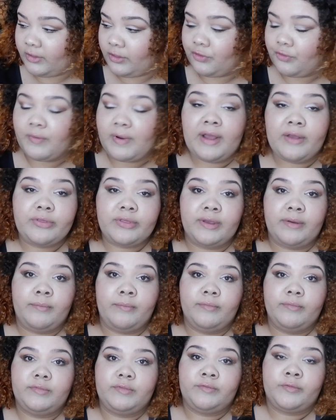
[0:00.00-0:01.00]
throughout
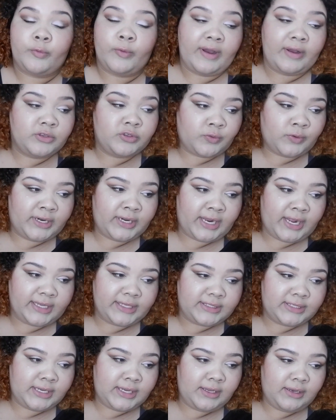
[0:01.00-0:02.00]

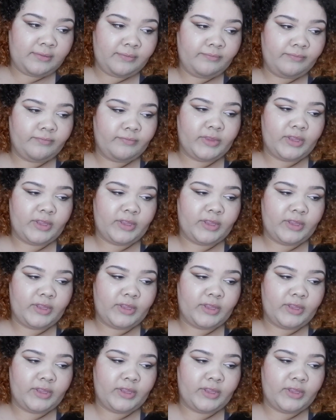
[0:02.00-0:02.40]
2019.